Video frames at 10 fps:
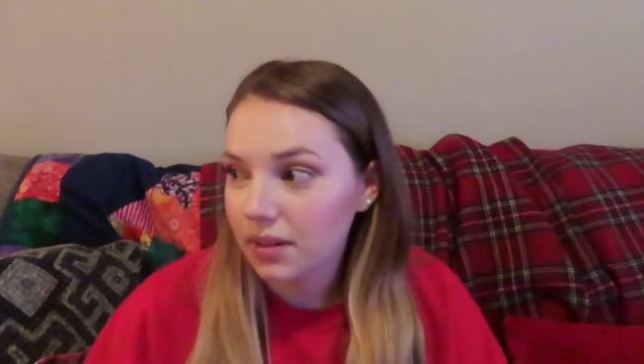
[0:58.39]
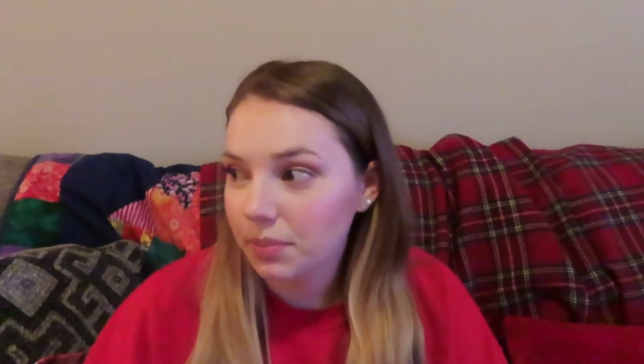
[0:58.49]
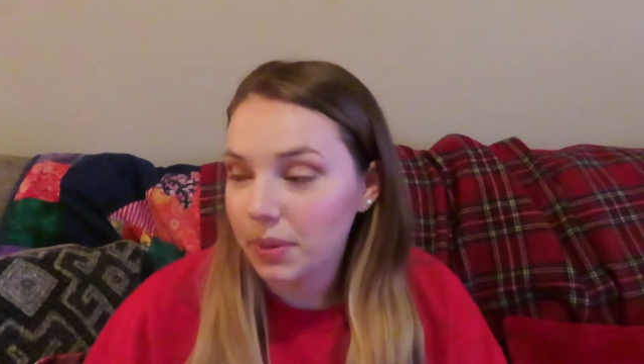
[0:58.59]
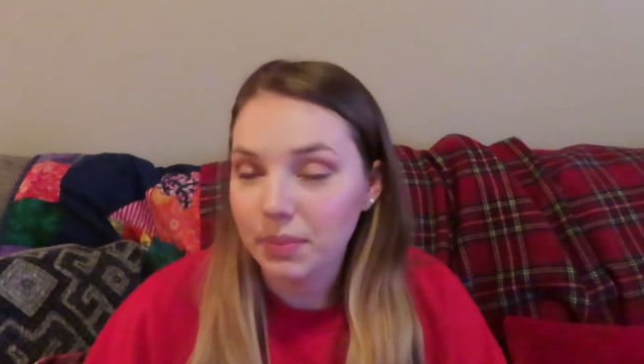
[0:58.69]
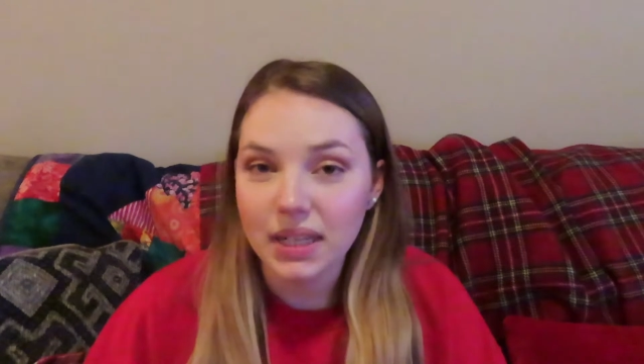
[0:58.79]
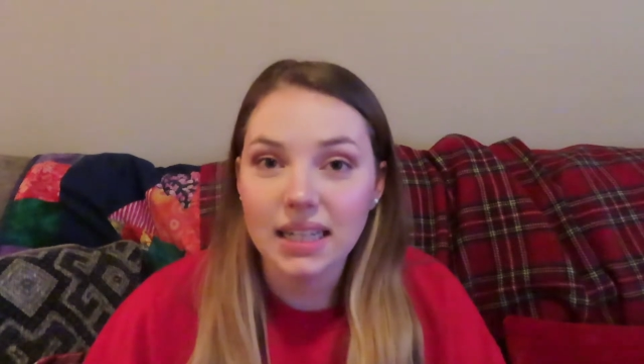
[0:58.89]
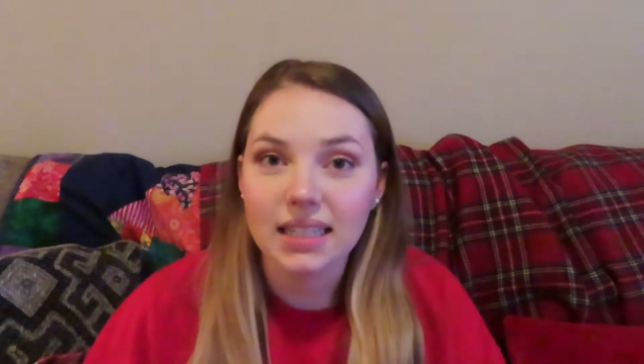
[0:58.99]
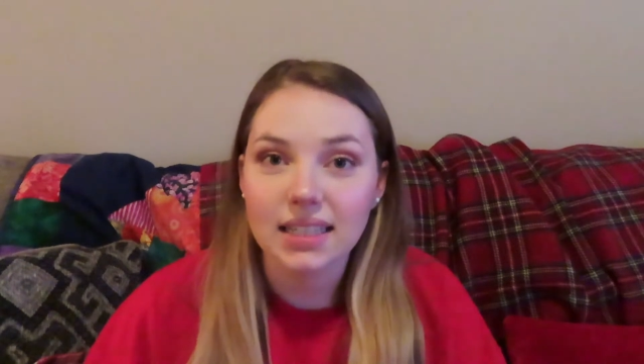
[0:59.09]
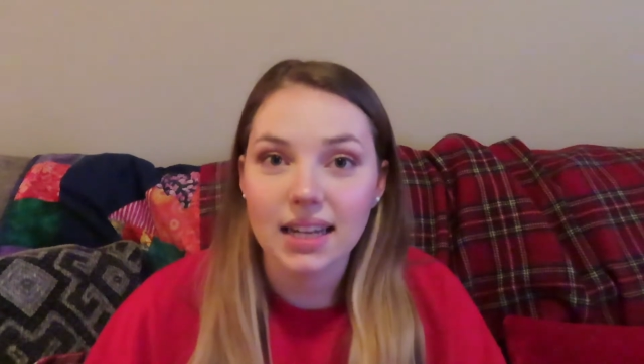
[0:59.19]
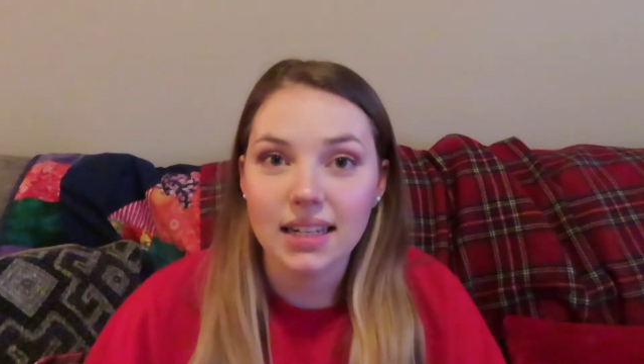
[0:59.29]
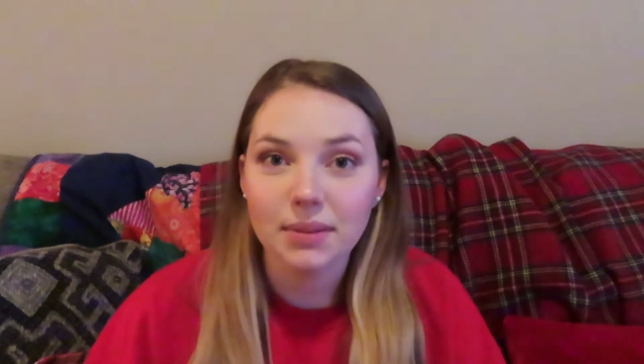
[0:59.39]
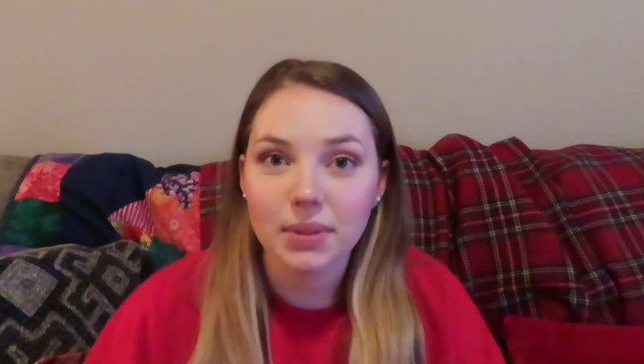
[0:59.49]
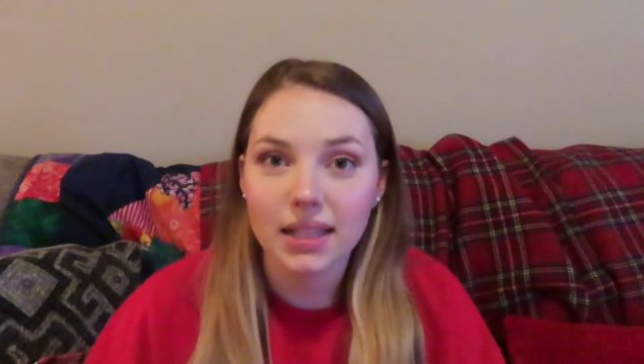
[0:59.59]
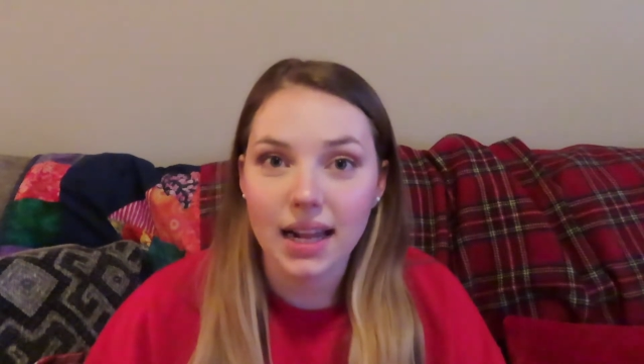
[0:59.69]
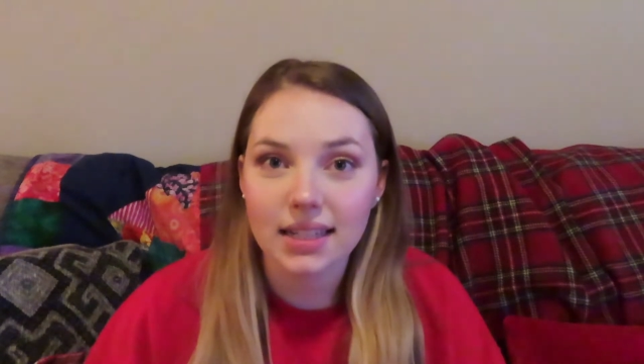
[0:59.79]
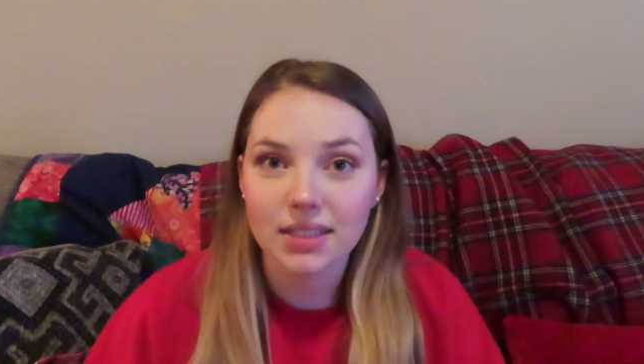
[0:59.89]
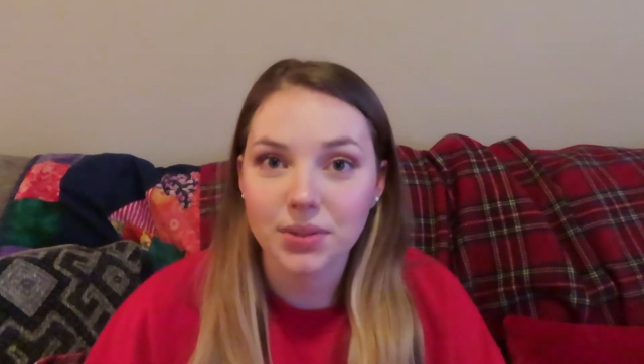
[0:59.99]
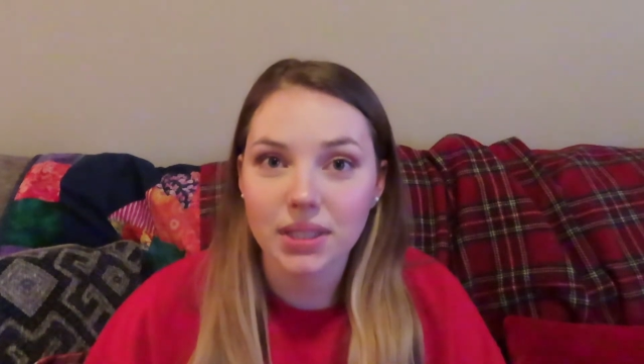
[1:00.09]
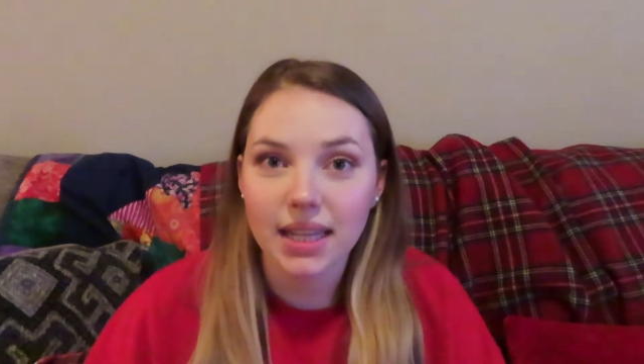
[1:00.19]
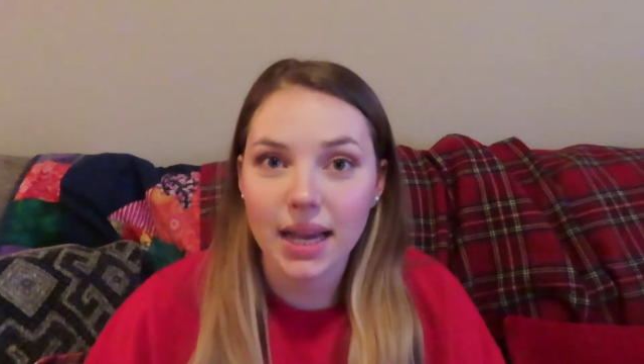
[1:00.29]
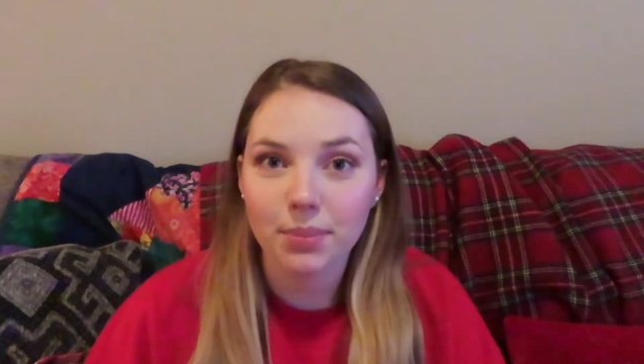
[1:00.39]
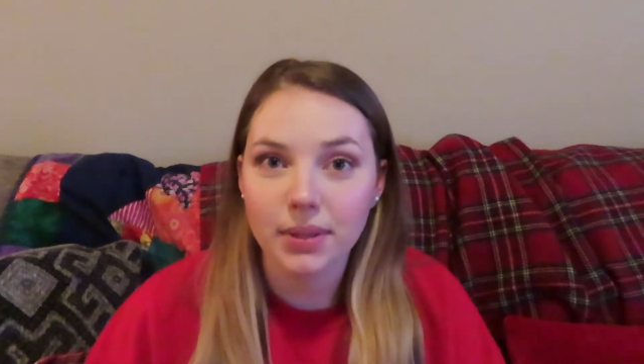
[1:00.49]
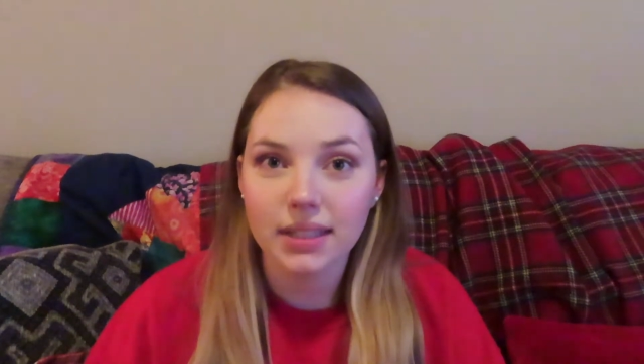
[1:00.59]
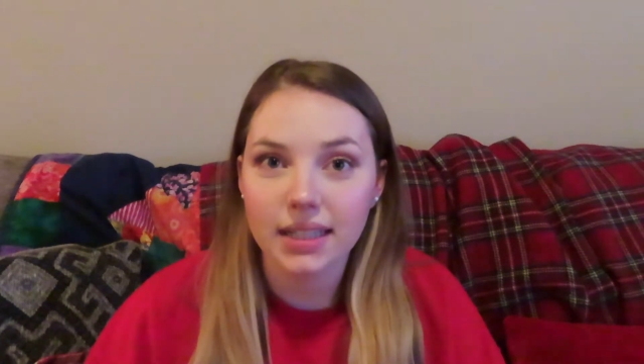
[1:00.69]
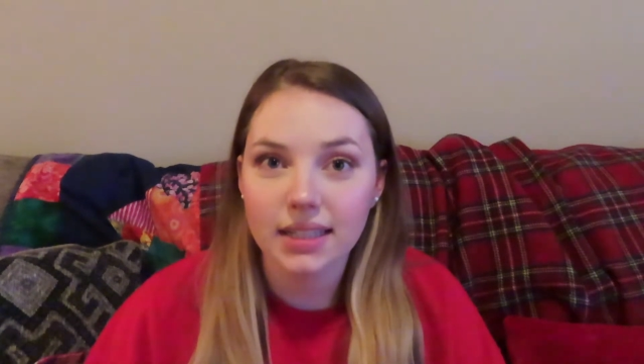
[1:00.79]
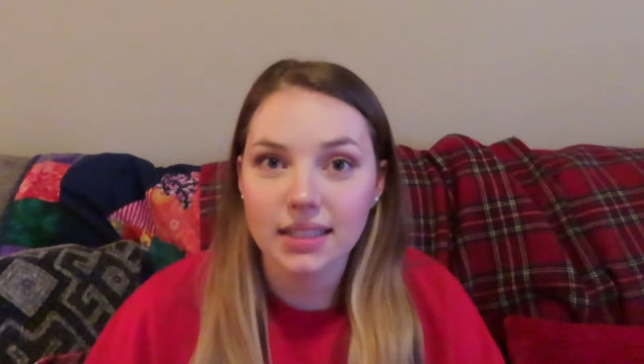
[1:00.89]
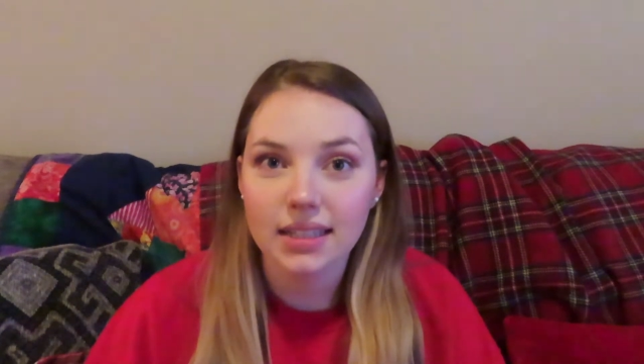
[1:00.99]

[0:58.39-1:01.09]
been meaning to tidy, but that hasn't really happened yet,